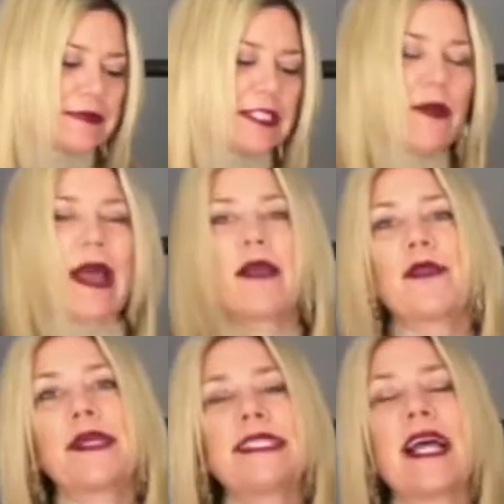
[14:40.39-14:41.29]
So how
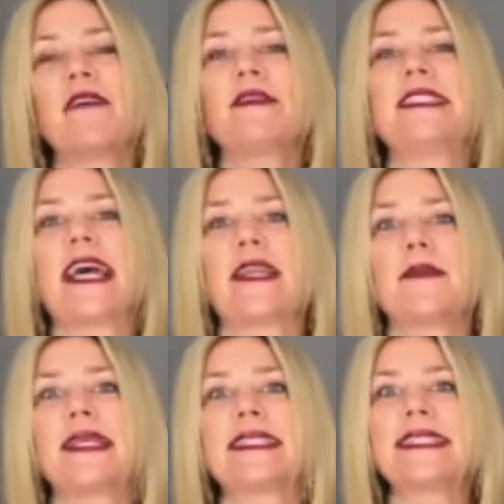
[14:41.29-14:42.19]
you can tell if a
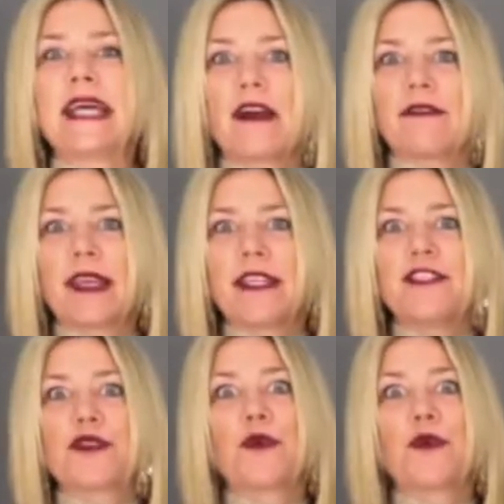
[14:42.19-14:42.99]
denim is selvage